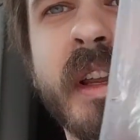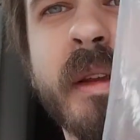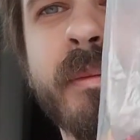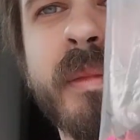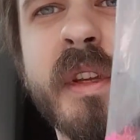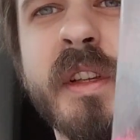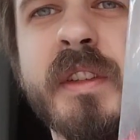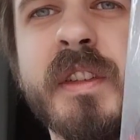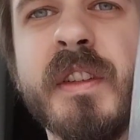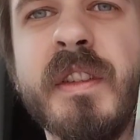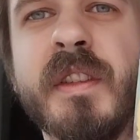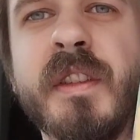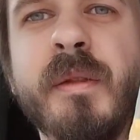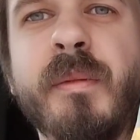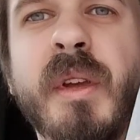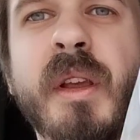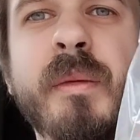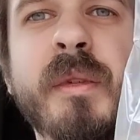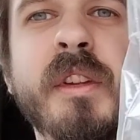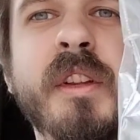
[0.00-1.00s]
game pieces to
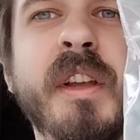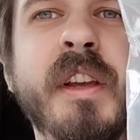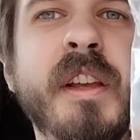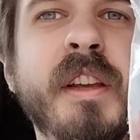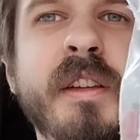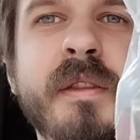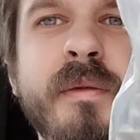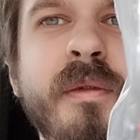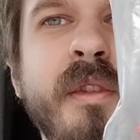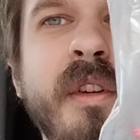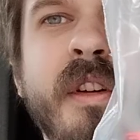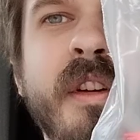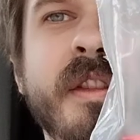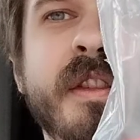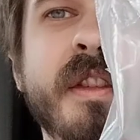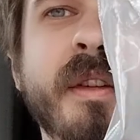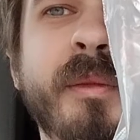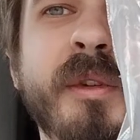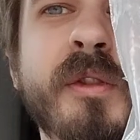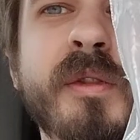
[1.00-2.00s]
maybe like
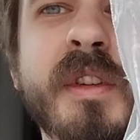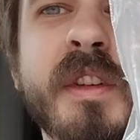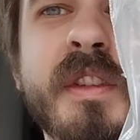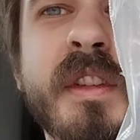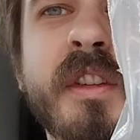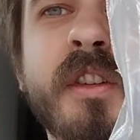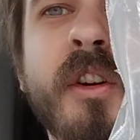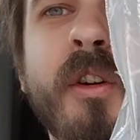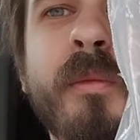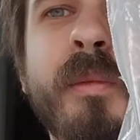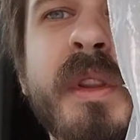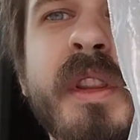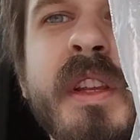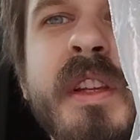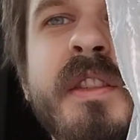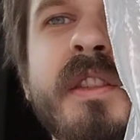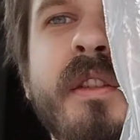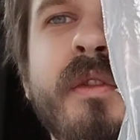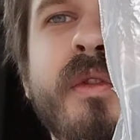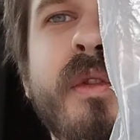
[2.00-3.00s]
someone who doesn't know, but
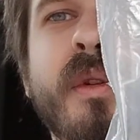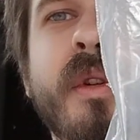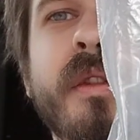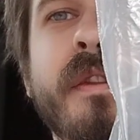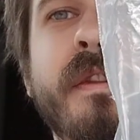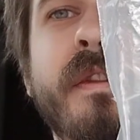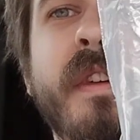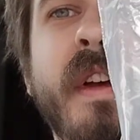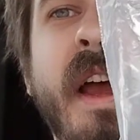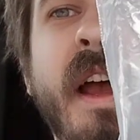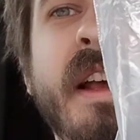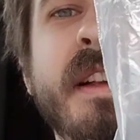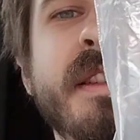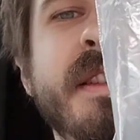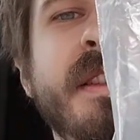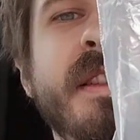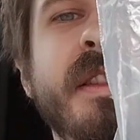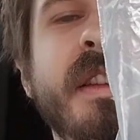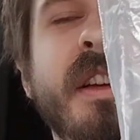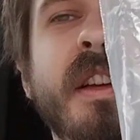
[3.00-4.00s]
these are for
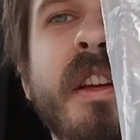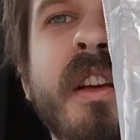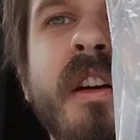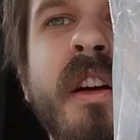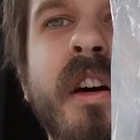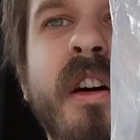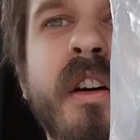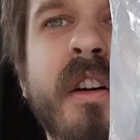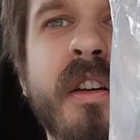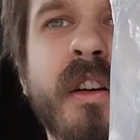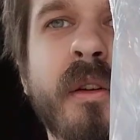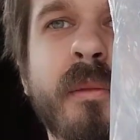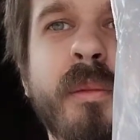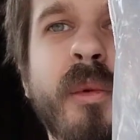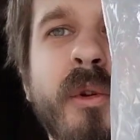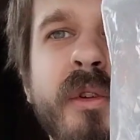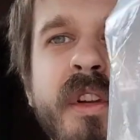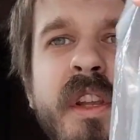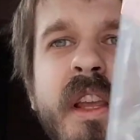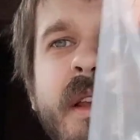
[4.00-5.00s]
Vast, a
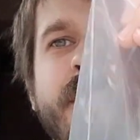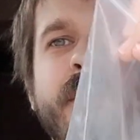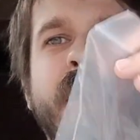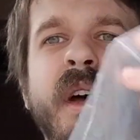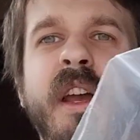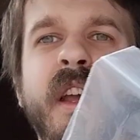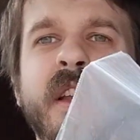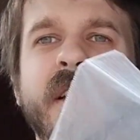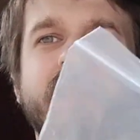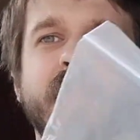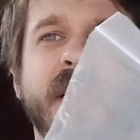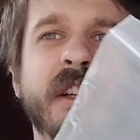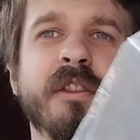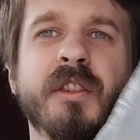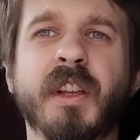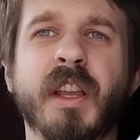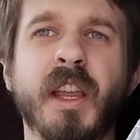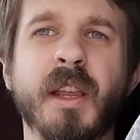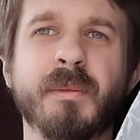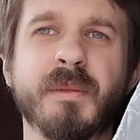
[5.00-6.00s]
board game by Leader
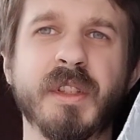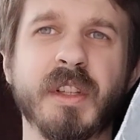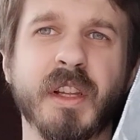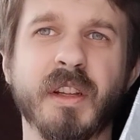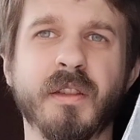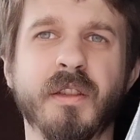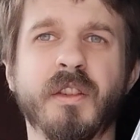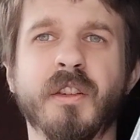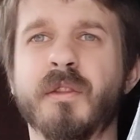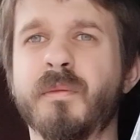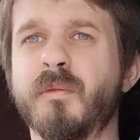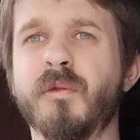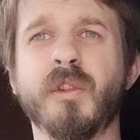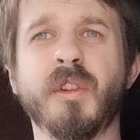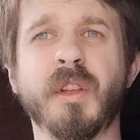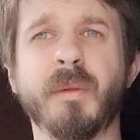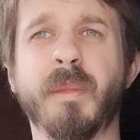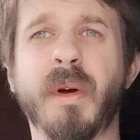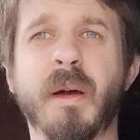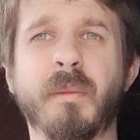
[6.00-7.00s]
Games. Their
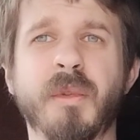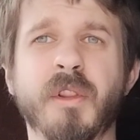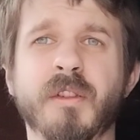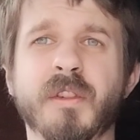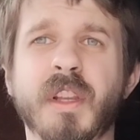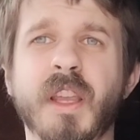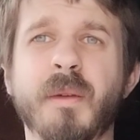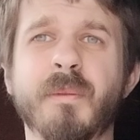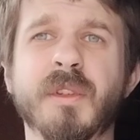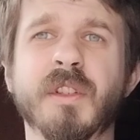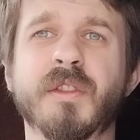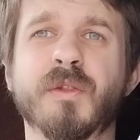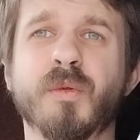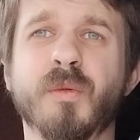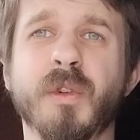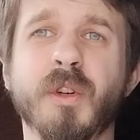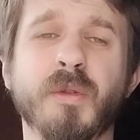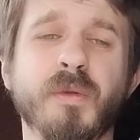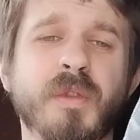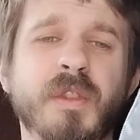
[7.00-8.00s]
really popular game is
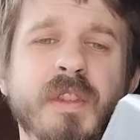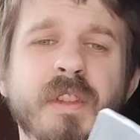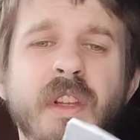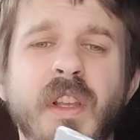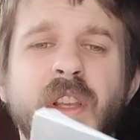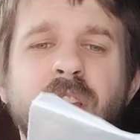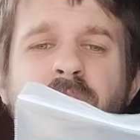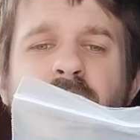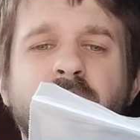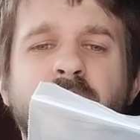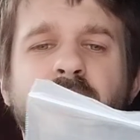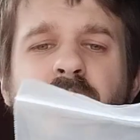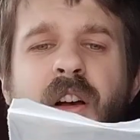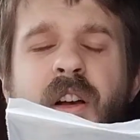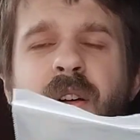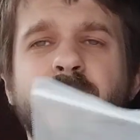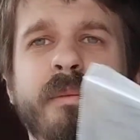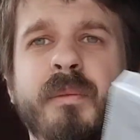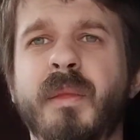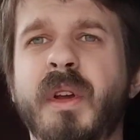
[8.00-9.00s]
Roots,
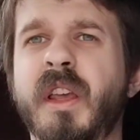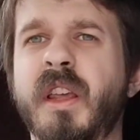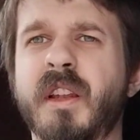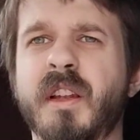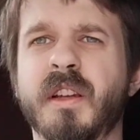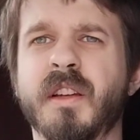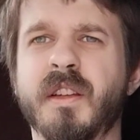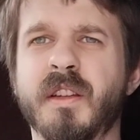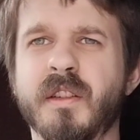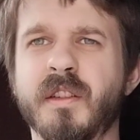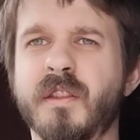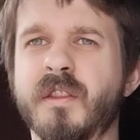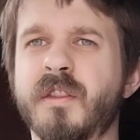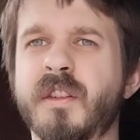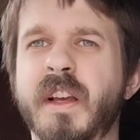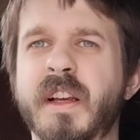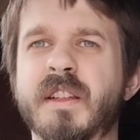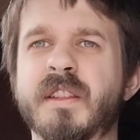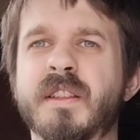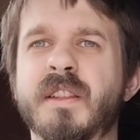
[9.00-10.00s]
and their
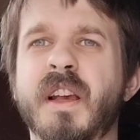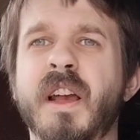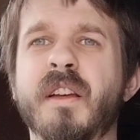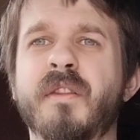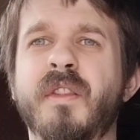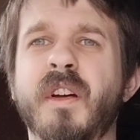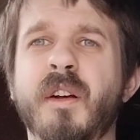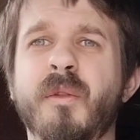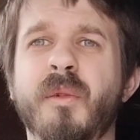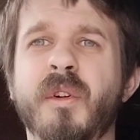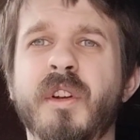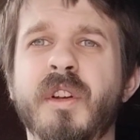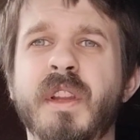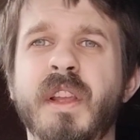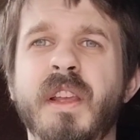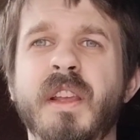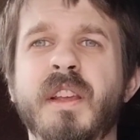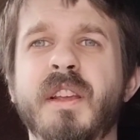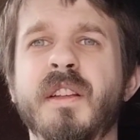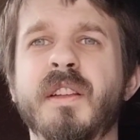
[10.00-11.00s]
next sci-fi one
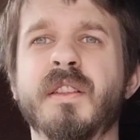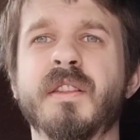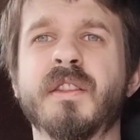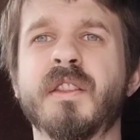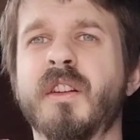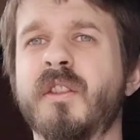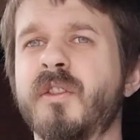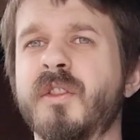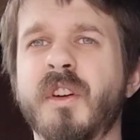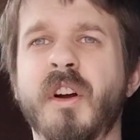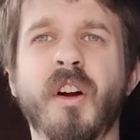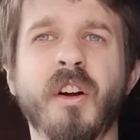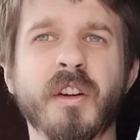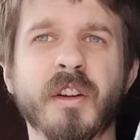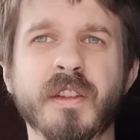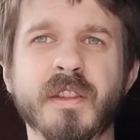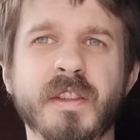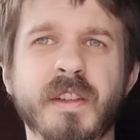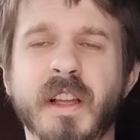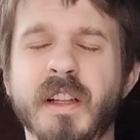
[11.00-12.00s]
is called
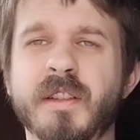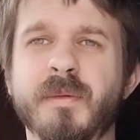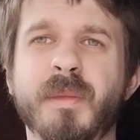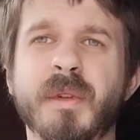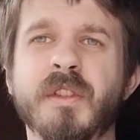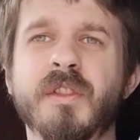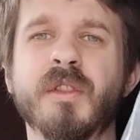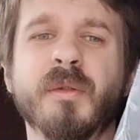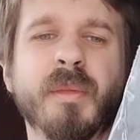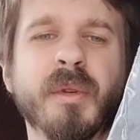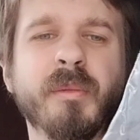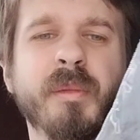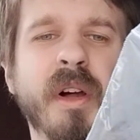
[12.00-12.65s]
Arcs. That's been super